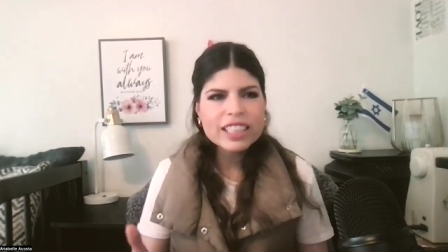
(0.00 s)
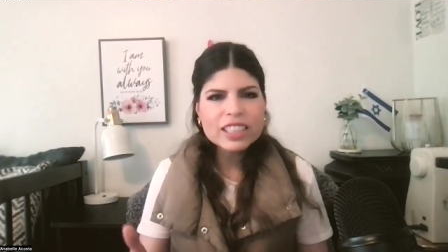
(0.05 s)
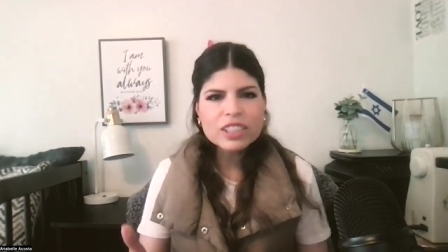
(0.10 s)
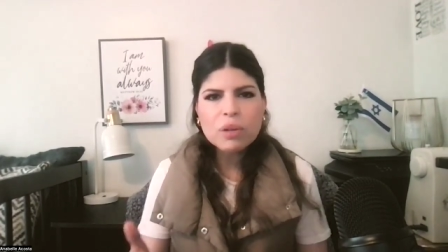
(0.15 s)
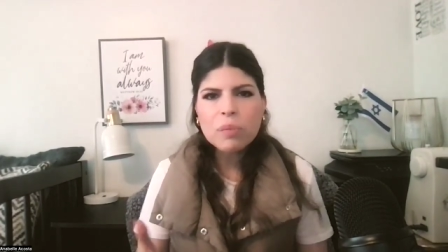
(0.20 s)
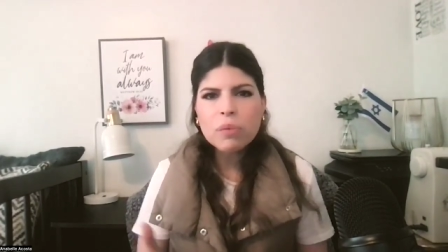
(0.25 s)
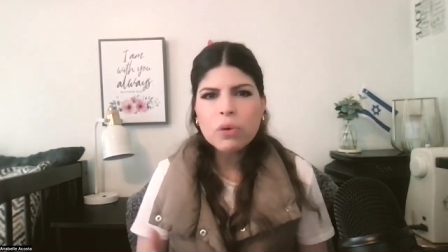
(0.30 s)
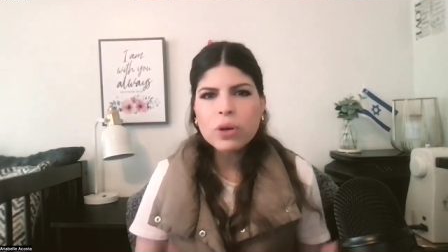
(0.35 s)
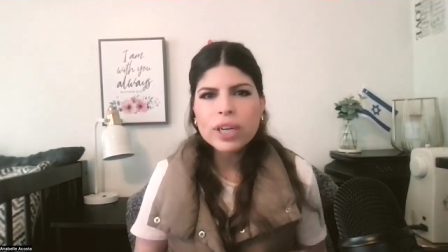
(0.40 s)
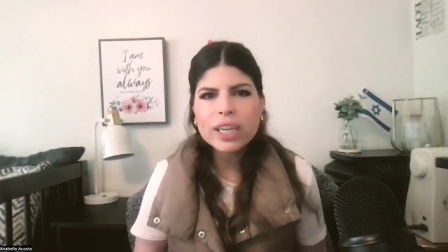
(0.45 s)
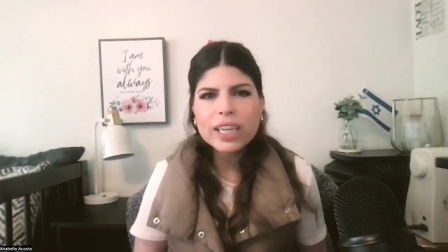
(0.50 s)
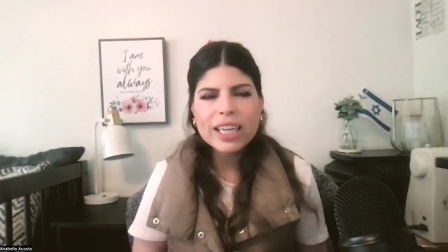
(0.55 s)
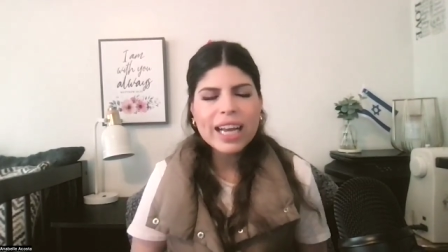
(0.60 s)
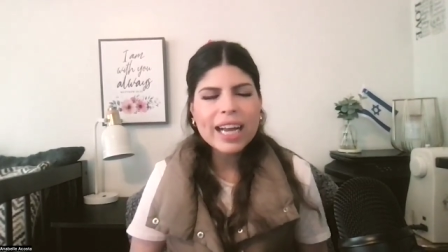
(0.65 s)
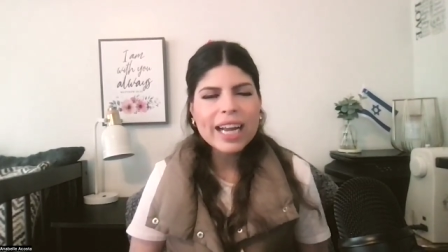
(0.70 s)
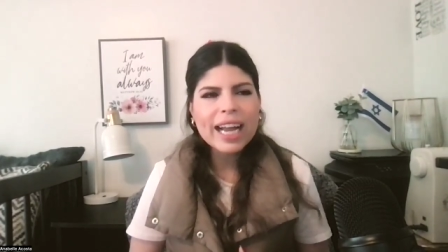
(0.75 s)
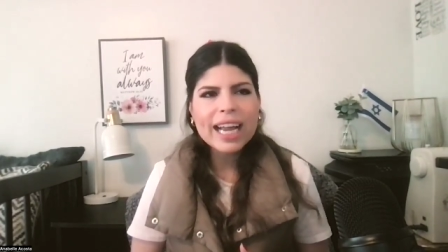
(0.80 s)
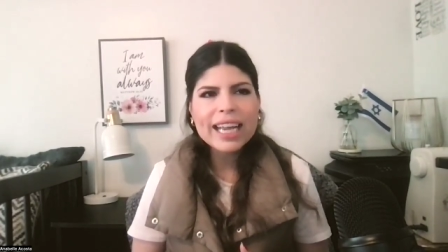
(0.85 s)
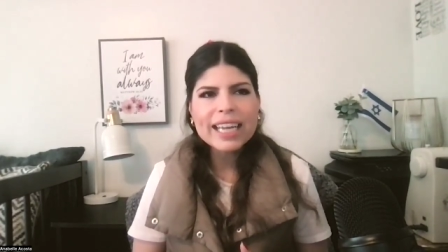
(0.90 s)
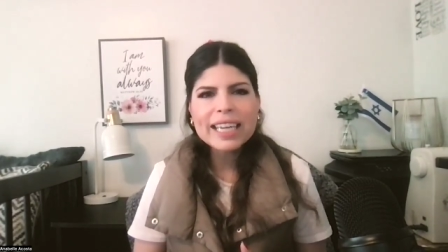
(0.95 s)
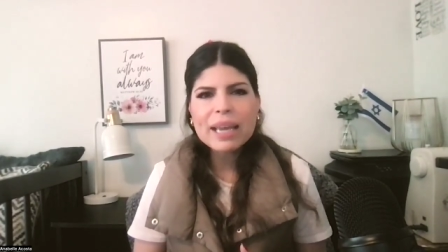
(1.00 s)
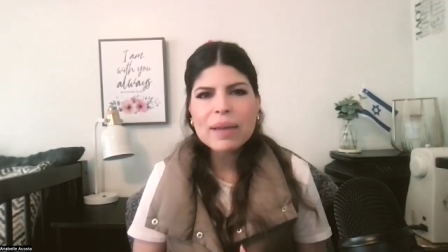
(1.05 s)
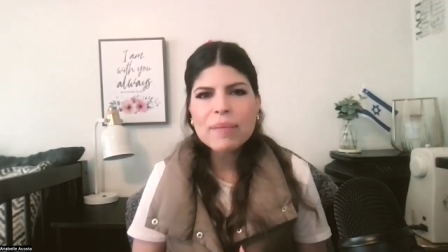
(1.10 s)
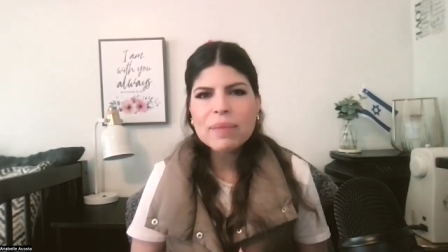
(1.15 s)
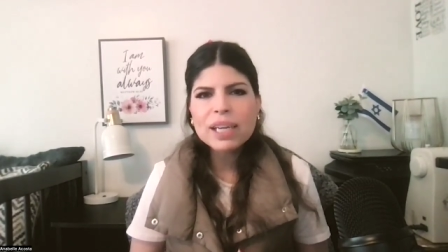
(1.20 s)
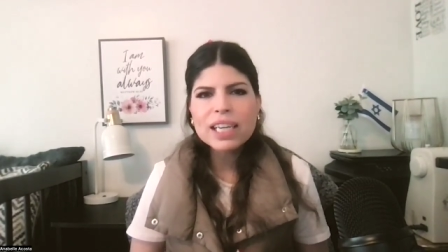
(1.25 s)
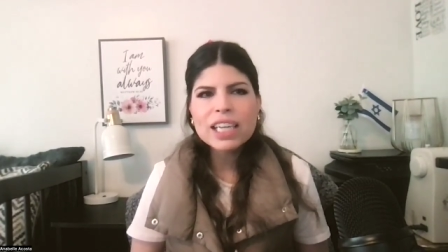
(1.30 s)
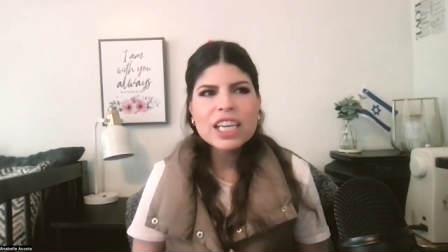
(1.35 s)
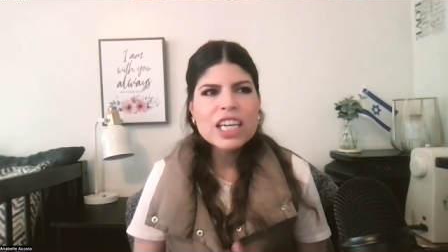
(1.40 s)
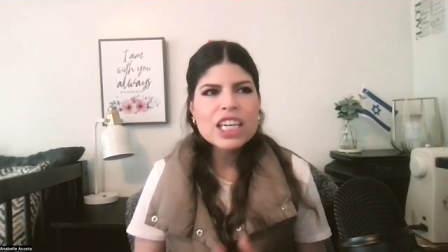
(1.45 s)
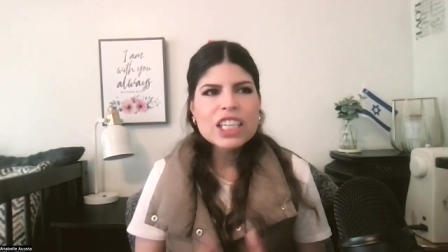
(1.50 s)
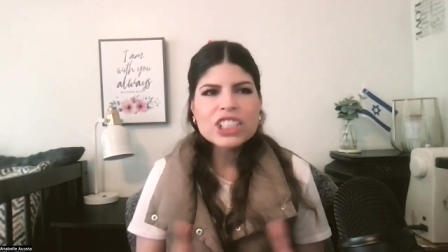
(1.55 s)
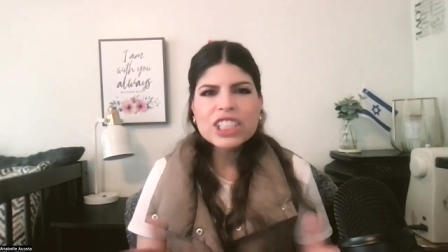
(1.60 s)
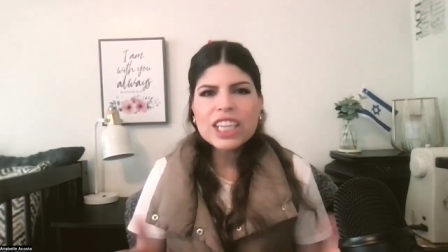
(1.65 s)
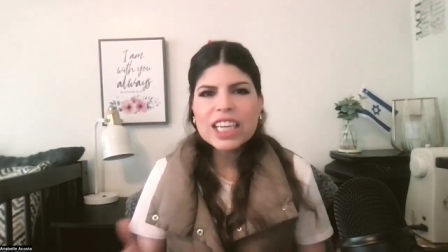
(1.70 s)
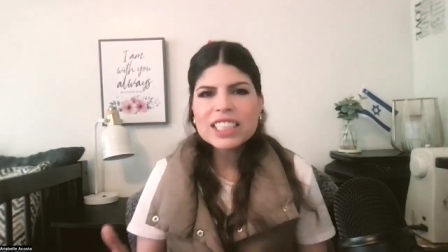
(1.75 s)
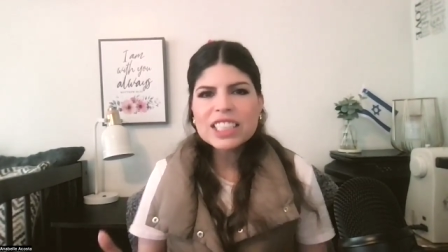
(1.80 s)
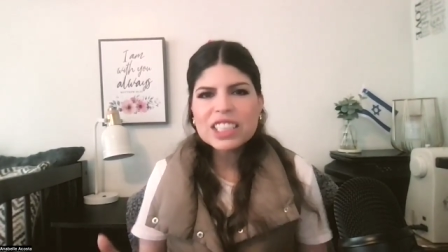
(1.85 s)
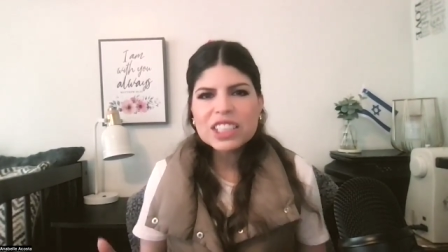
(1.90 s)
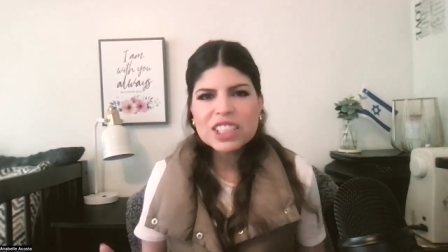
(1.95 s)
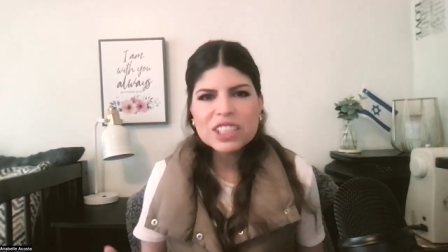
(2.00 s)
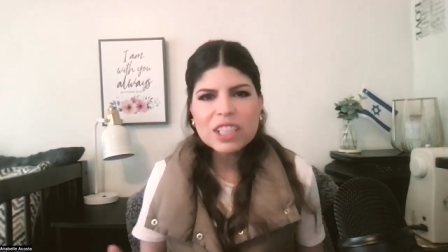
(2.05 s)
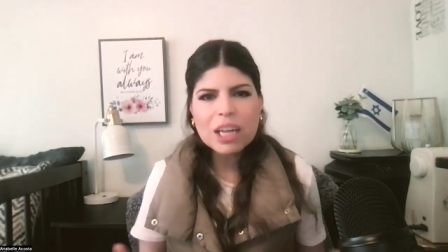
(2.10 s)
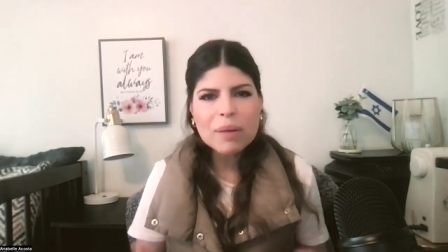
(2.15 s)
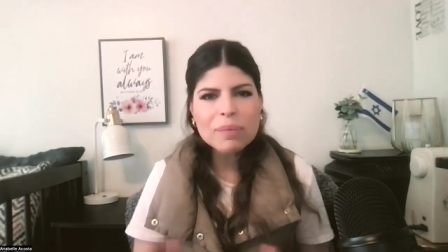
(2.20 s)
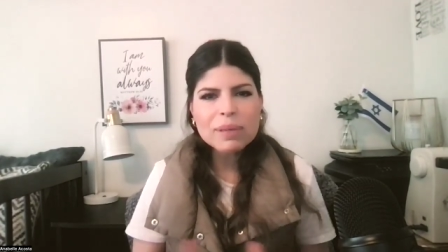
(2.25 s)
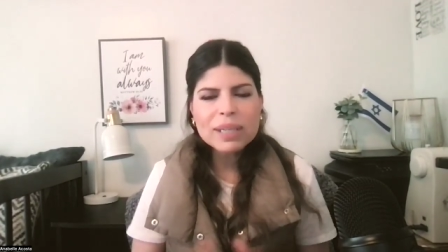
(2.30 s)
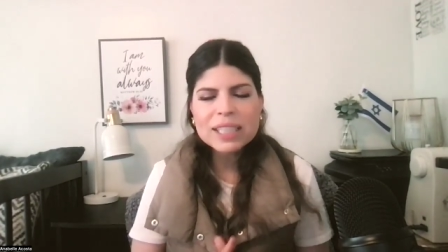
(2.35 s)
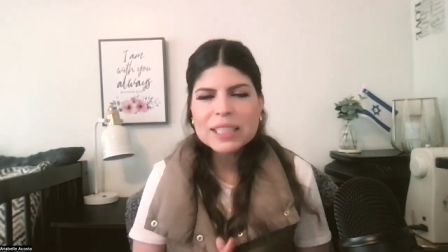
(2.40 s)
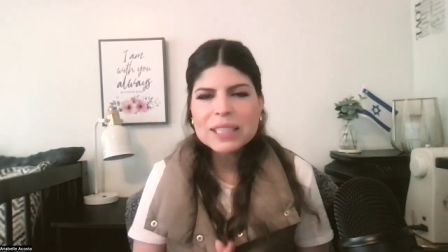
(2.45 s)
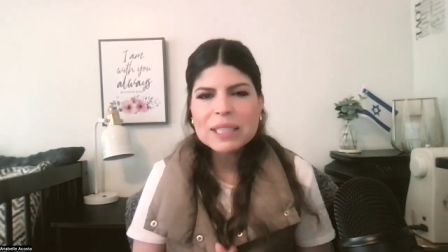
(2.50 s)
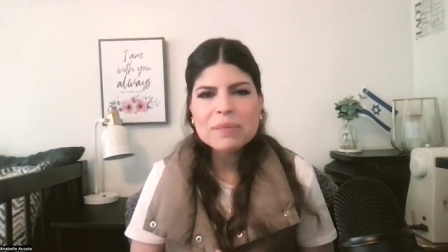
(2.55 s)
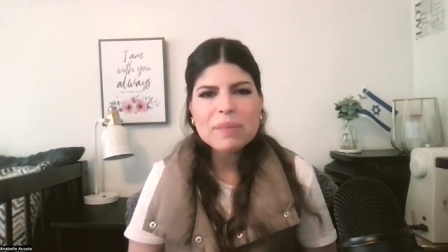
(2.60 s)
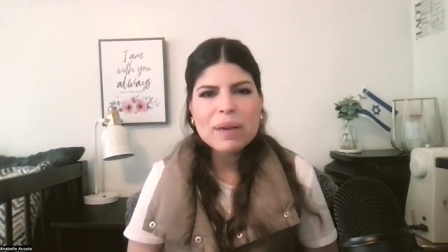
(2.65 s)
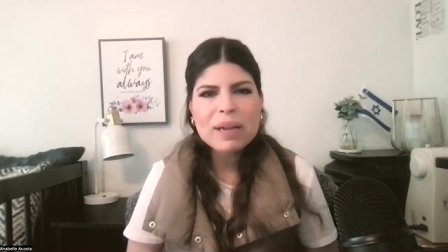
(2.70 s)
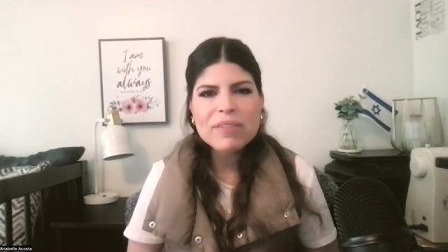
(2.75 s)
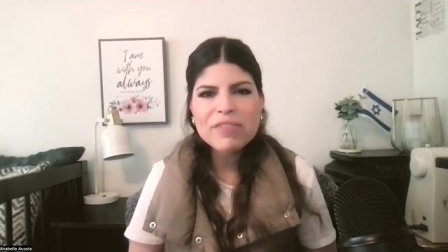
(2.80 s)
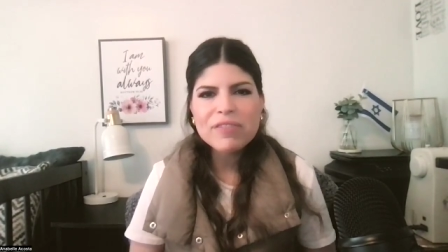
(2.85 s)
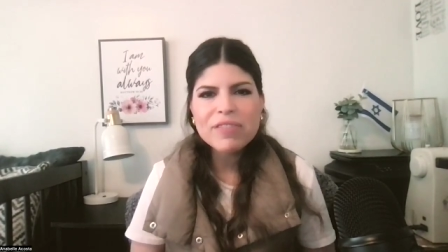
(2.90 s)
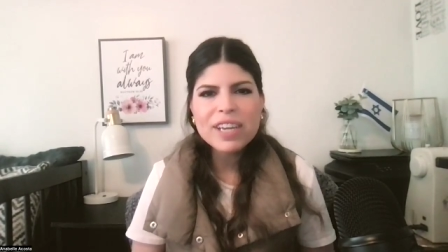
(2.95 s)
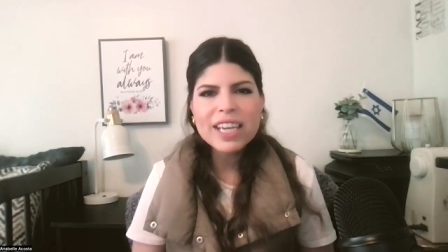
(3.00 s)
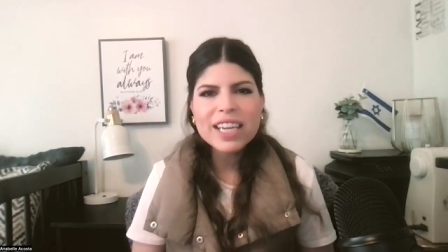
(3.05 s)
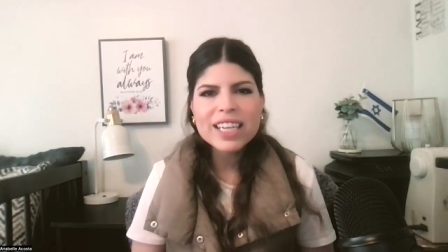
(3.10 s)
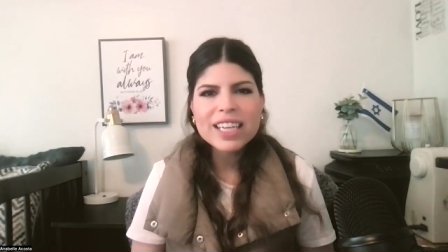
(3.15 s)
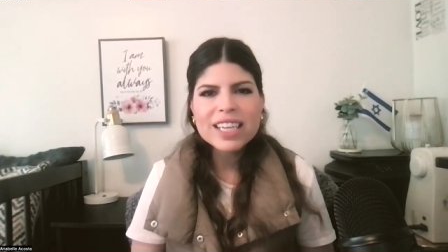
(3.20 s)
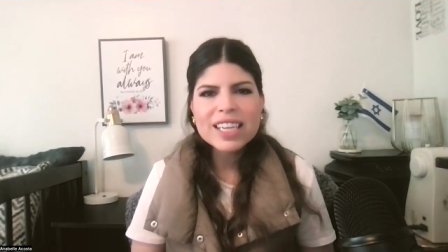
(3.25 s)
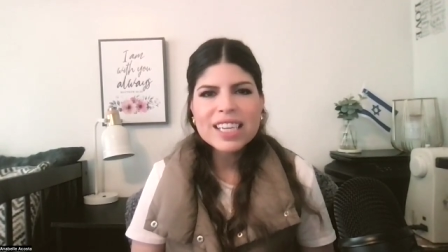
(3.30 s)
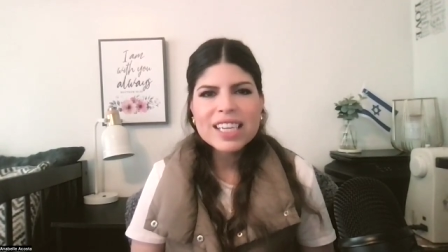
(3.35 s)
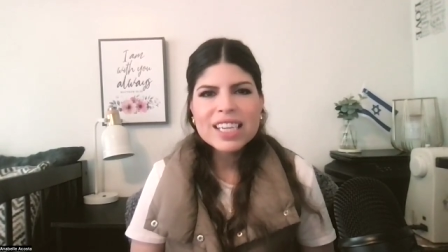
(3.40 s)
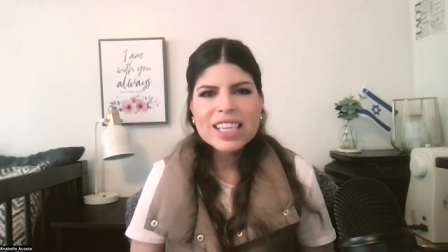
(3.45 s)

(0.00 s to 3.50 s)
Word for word: Since the morning I came in, she hasn't stopped kissing my feet.